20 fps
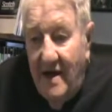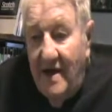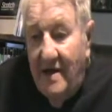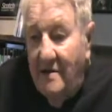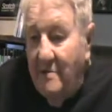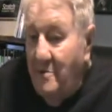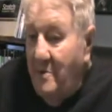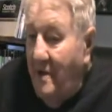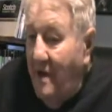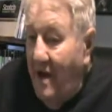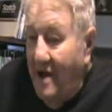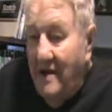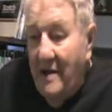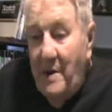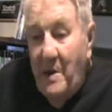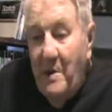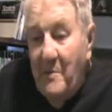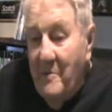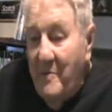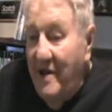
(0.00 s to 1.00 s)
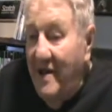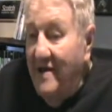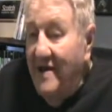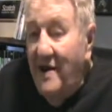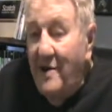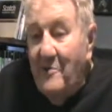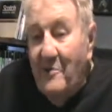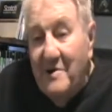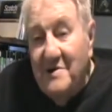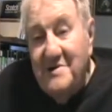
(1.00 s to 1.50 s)
man,
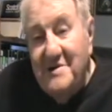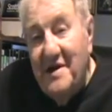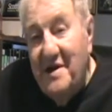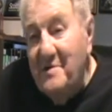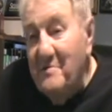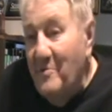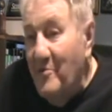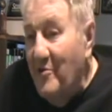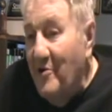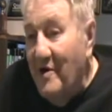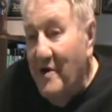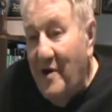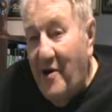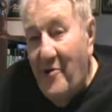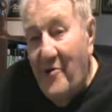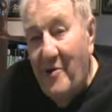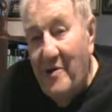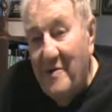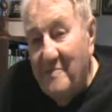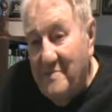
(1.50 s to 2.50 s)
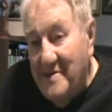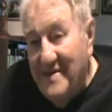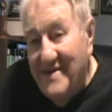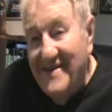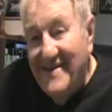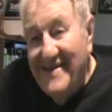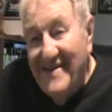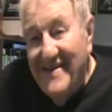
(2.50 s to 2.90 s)
I wasn't any more equipped